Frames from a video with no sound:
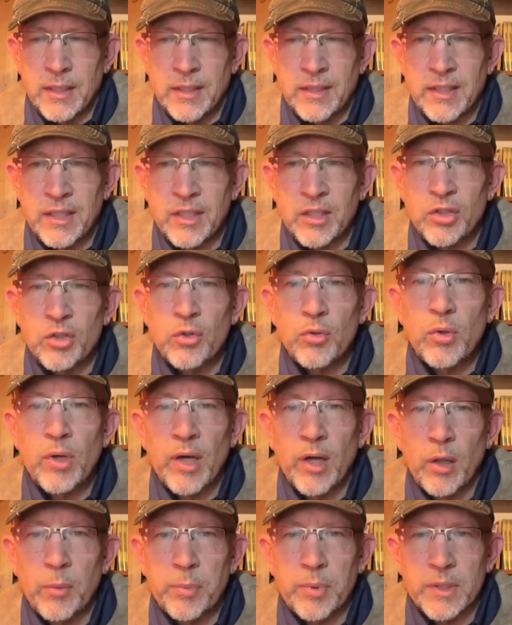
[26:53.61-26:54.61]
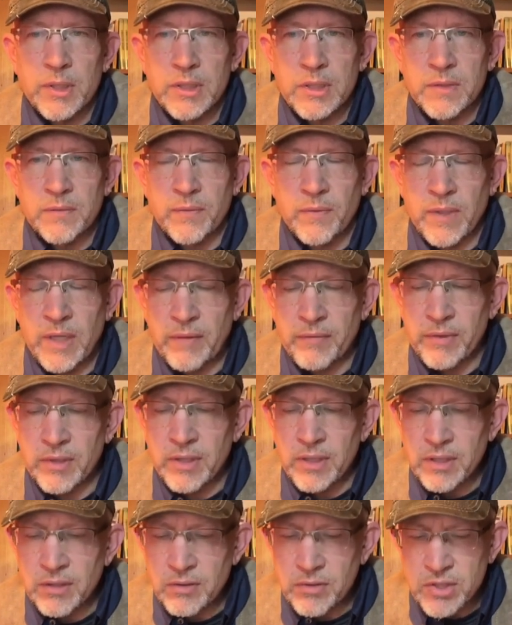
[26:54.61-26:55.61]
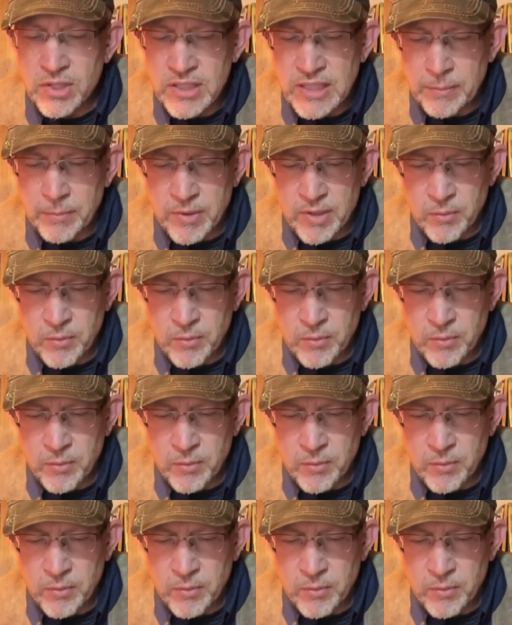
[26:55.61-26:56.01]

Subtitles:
that You help us for every little step